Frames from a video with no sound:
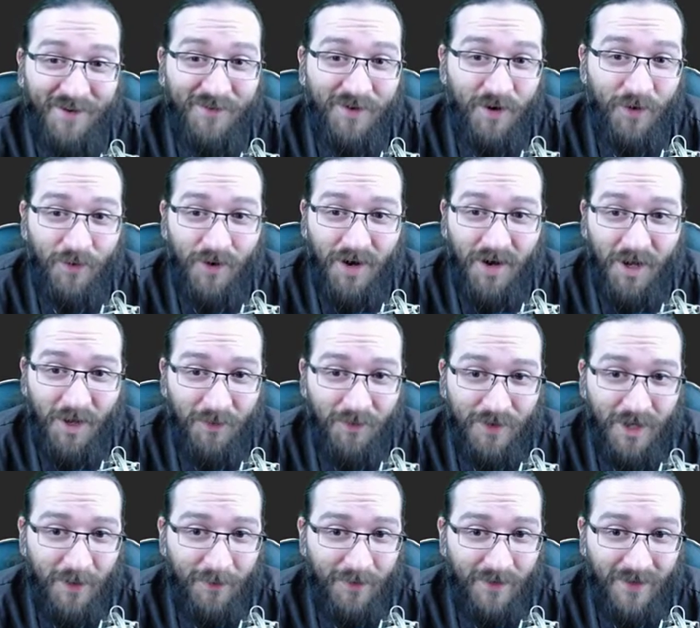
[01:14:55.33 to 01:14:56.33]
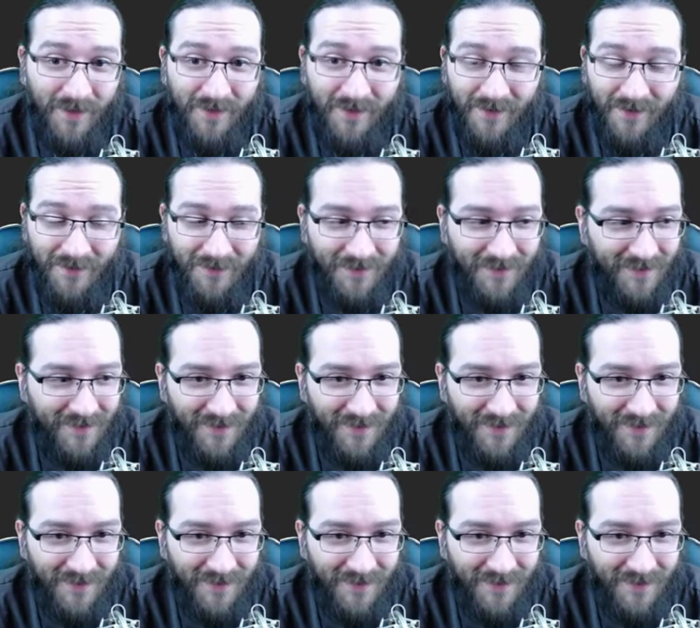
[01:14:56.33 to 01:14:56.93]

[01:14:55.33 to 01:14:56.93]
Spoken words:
A while, probably. I don't know.